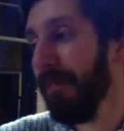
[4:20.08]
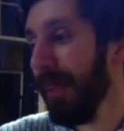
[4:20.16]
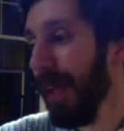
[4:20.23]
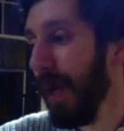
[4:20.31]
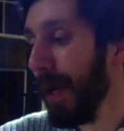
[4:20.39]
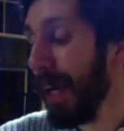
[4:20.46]

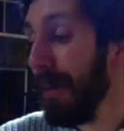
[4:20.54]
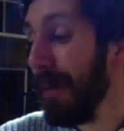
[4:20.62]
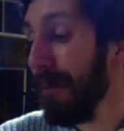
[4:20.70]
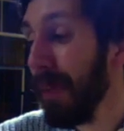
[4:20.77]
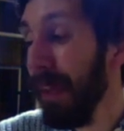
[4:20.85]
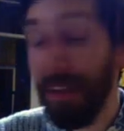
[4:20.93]

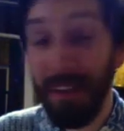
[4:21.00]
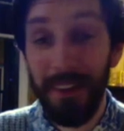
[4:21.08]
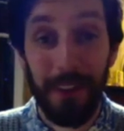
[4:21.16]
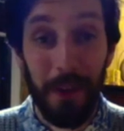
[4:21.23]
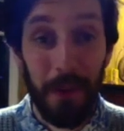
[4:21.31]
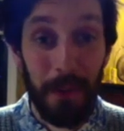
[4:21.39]
Okay,
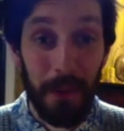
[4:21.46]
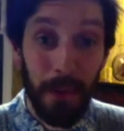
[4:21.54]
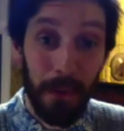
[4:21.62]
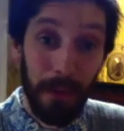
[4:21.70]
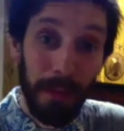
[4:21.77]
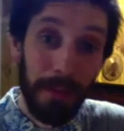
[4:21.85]
so
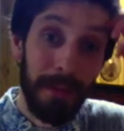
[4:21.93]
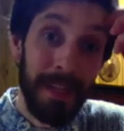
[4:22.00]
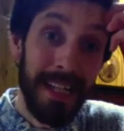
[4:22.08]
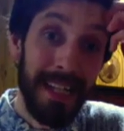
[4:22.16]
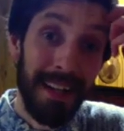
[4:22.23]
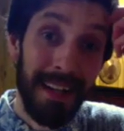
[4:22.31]
Uke
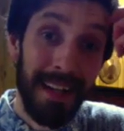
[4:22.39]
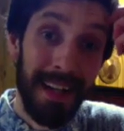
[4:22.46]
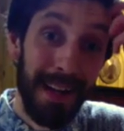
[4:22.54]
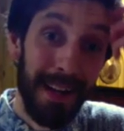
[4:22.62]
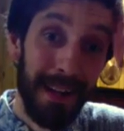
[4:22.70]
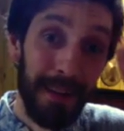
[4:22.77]
3
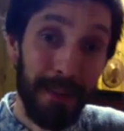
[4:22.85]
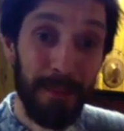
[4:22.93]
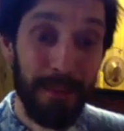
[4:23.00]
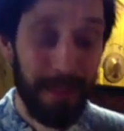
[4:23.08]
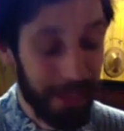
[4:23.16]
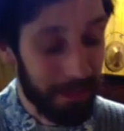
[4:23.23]

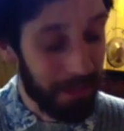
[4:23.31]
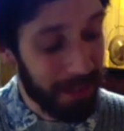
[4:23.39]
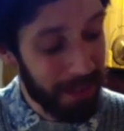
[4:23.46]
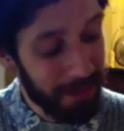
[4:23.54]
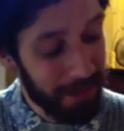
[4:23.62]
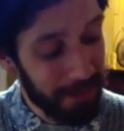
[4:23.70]
sounds
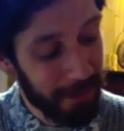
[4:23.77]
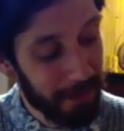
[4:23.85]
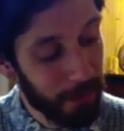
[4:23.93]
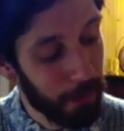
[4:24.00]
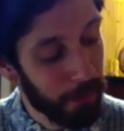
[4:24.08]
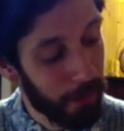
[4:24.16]
like this.
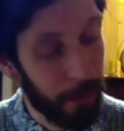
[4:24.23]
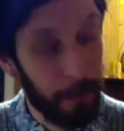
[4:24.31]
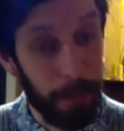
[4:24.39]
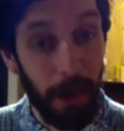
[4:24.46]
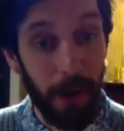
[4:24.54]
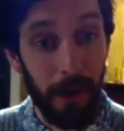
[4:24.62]
We've got a
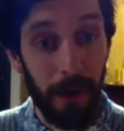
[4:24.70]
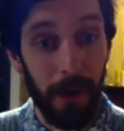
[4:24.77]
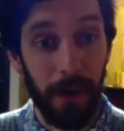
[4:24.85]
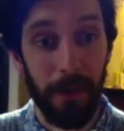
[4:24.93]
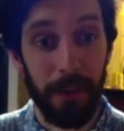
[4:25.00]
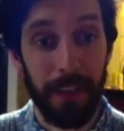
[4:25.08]
bar
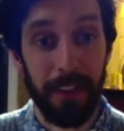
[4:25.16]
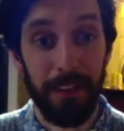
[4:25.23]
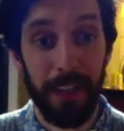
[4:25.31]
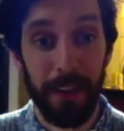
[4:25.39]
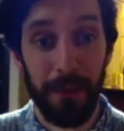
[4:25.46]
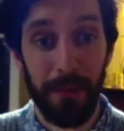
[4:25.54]
on the
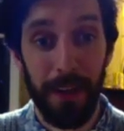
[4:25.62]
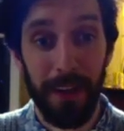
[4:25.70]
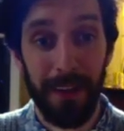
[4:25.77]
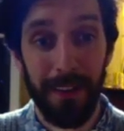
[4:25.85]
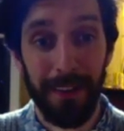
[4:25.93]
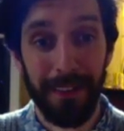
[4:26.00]
second
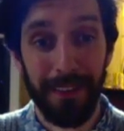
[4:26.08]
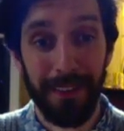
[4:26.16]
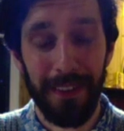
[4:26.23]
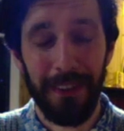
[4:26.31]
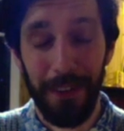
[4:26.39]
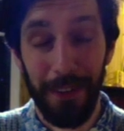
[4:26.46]
fret,
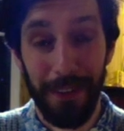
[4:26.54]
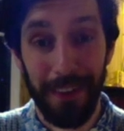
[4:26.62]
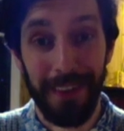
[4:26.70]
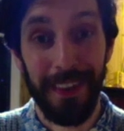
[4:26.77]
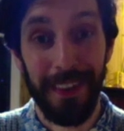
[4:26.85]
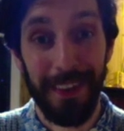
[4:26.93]
sorry,
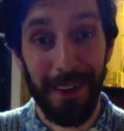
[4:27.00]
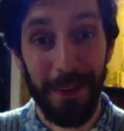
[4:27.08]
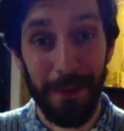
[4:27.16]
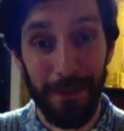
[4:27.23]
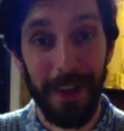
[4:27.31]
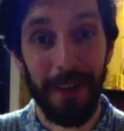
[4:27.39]
the
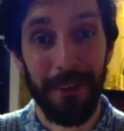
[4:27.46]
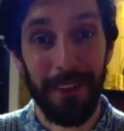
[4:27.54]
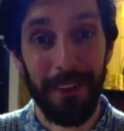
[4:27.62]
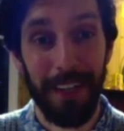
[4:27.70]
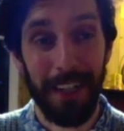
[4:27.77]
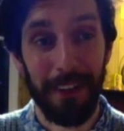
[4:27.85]
third fret of
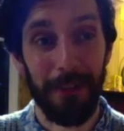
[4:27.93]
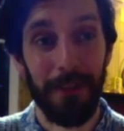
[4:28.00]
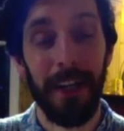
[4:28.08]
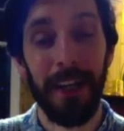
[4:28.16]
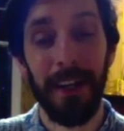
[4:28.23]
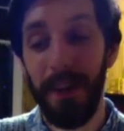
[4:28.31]
the second string.